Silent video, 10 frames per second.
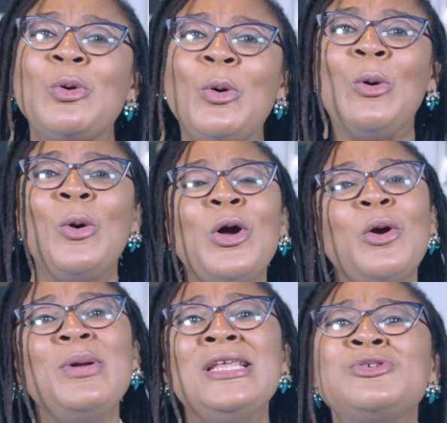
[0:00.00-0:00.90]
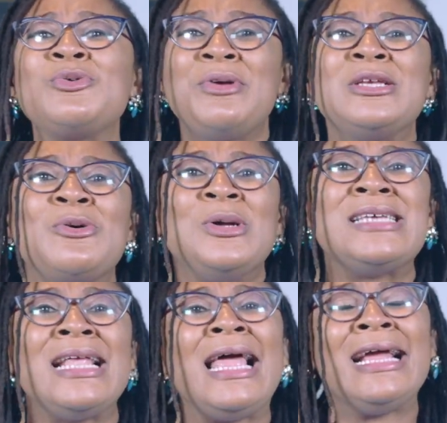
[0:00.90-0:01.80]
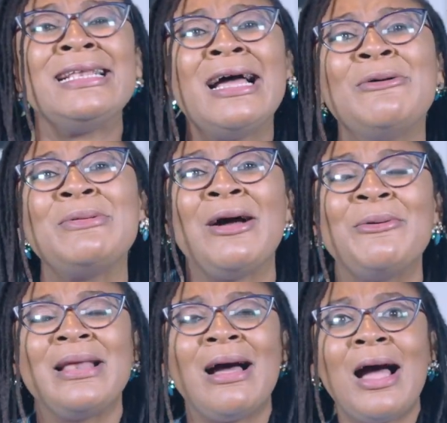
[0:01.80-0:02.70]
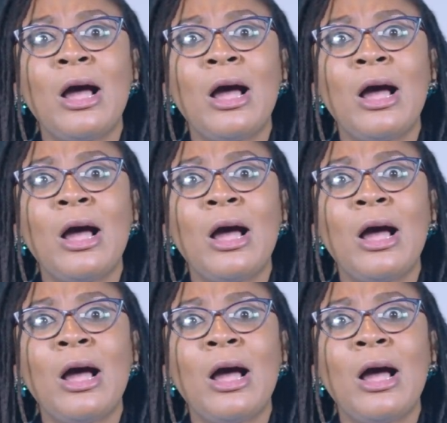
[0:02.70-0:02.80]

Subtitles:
Oh, we need to create content like now.